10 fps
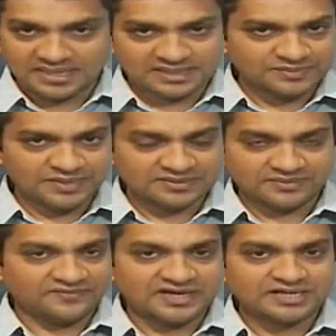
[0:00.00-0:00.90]
this has been
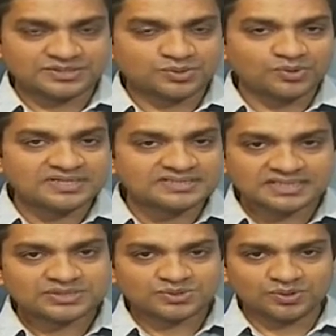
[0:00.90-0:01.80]
when it is grown as a
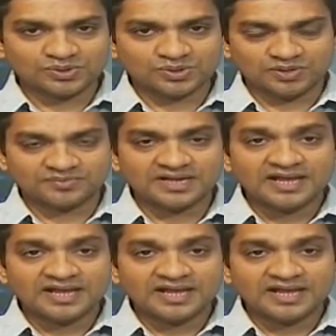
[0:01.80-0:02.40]
sole crop,